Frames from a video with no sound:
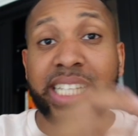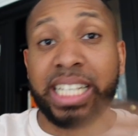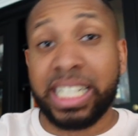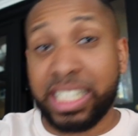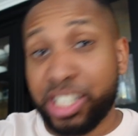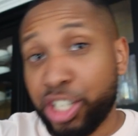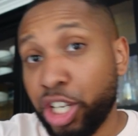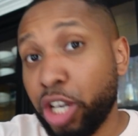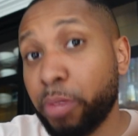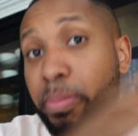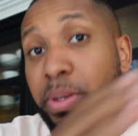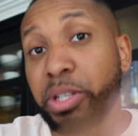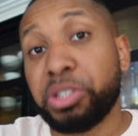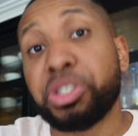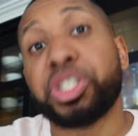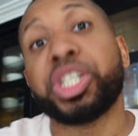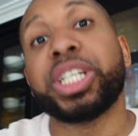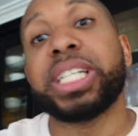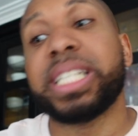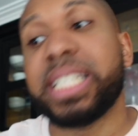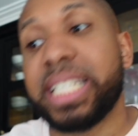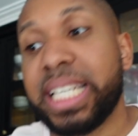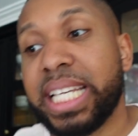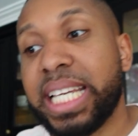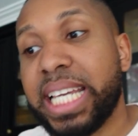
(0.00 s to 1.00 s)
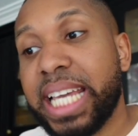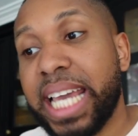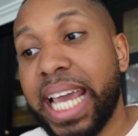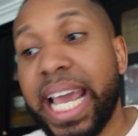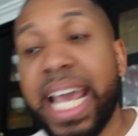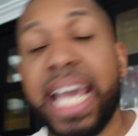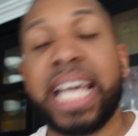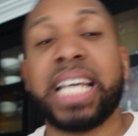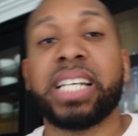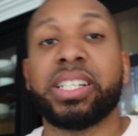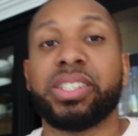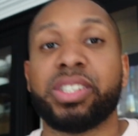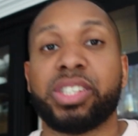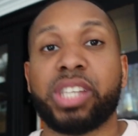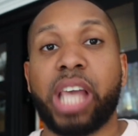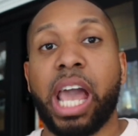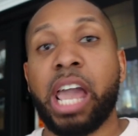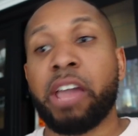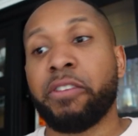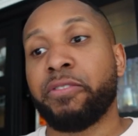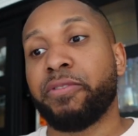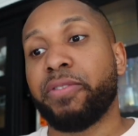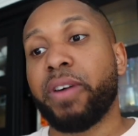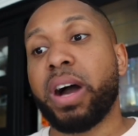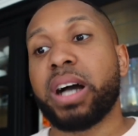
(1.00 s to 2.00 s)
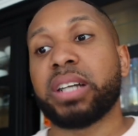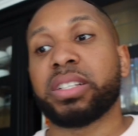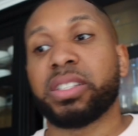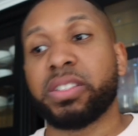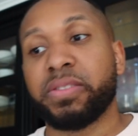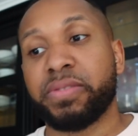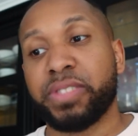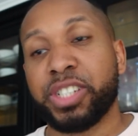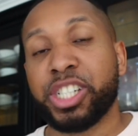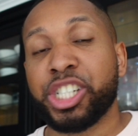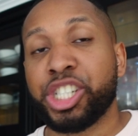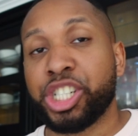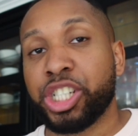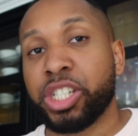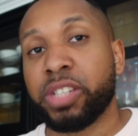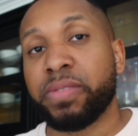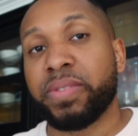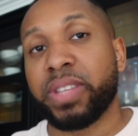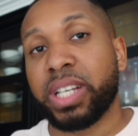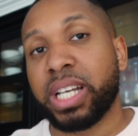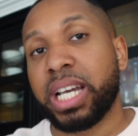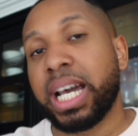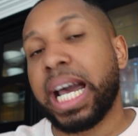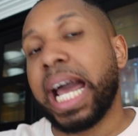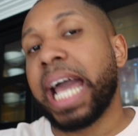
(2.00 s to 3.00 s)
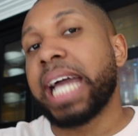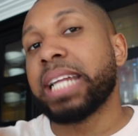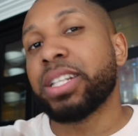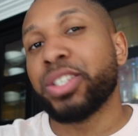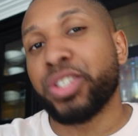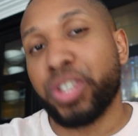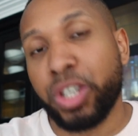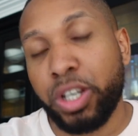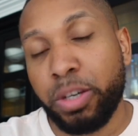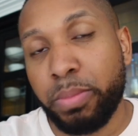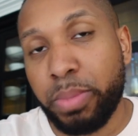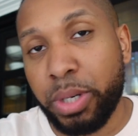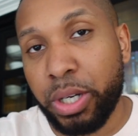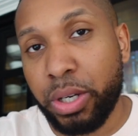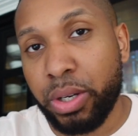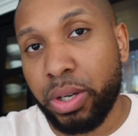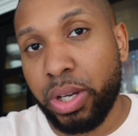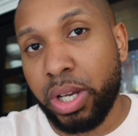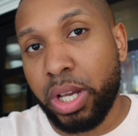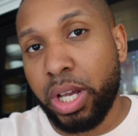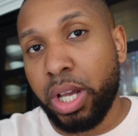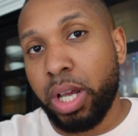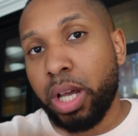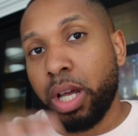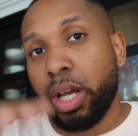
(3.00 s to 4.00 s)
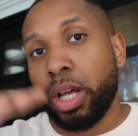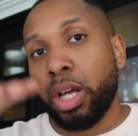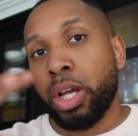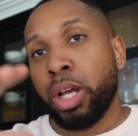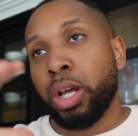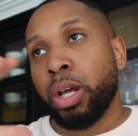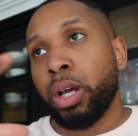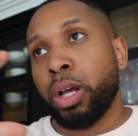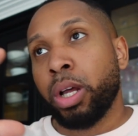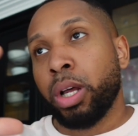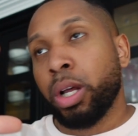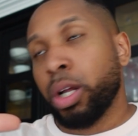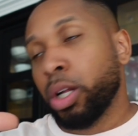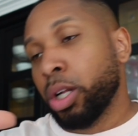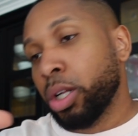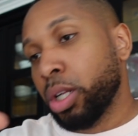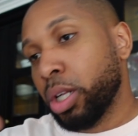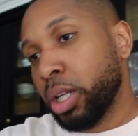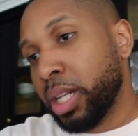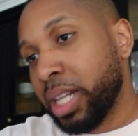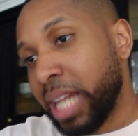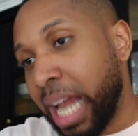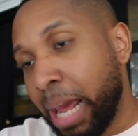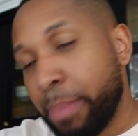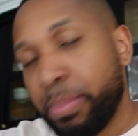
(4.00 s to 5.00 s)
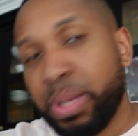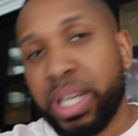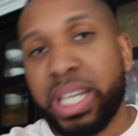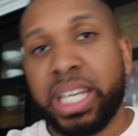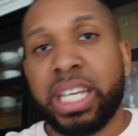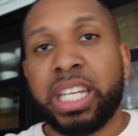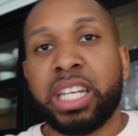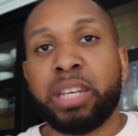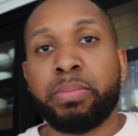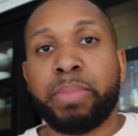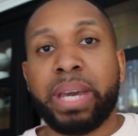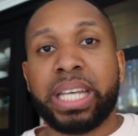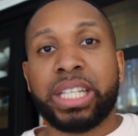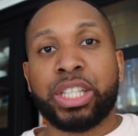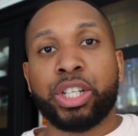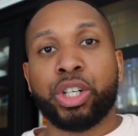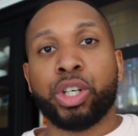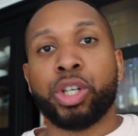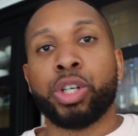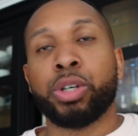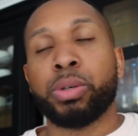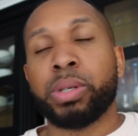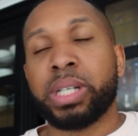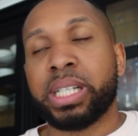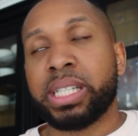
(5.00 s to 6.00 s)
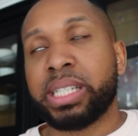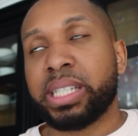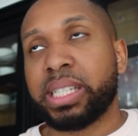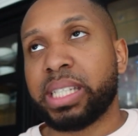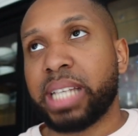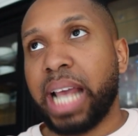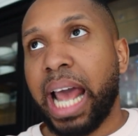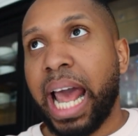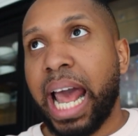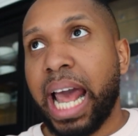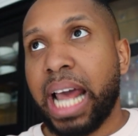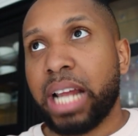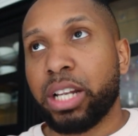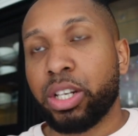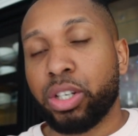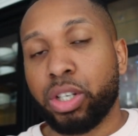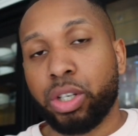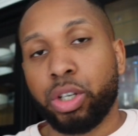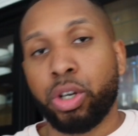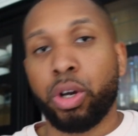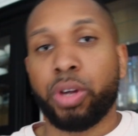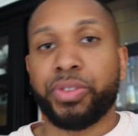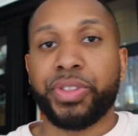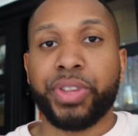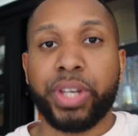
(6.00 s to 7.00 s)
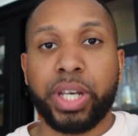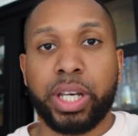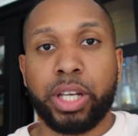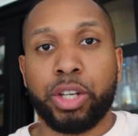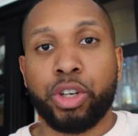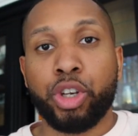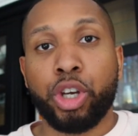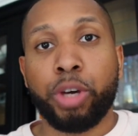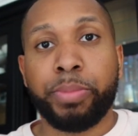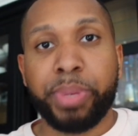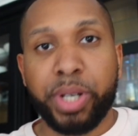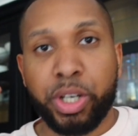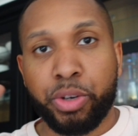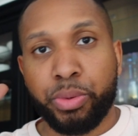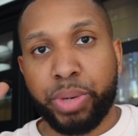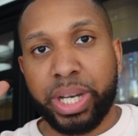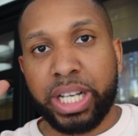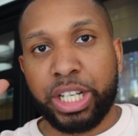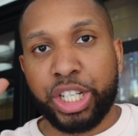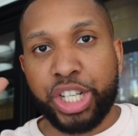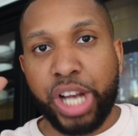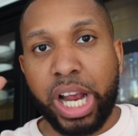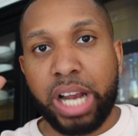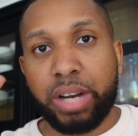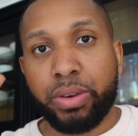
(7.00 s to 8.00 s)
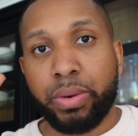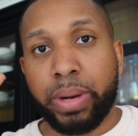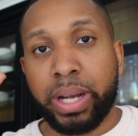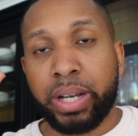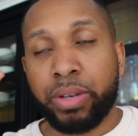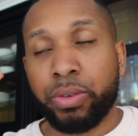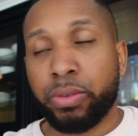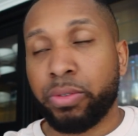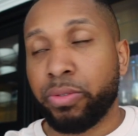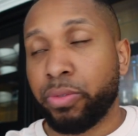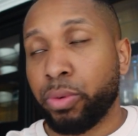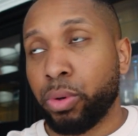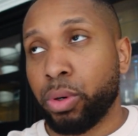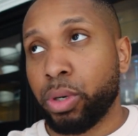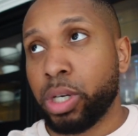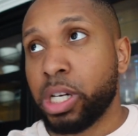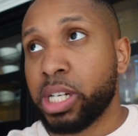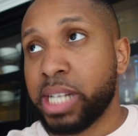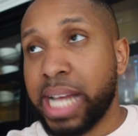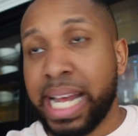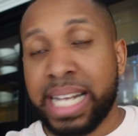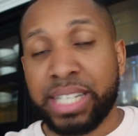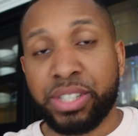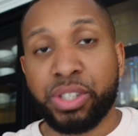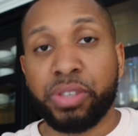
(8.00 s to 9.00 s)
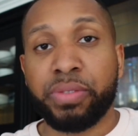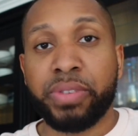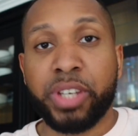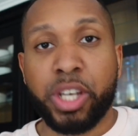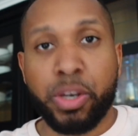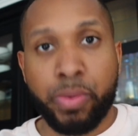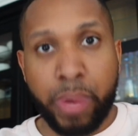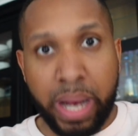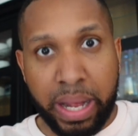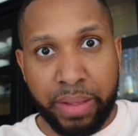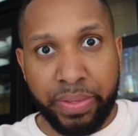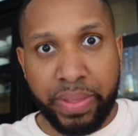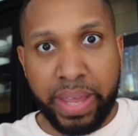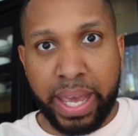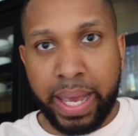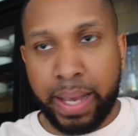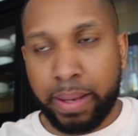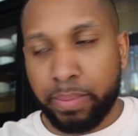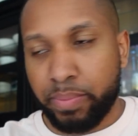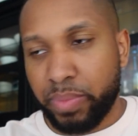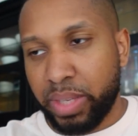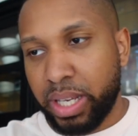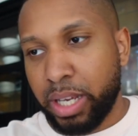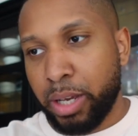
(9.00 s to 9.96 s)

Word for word: The Turbo GT is a faster version of the Cayenne Turbo. Lamborghini made the Urus and got the Nürburgring track record for SUV around there.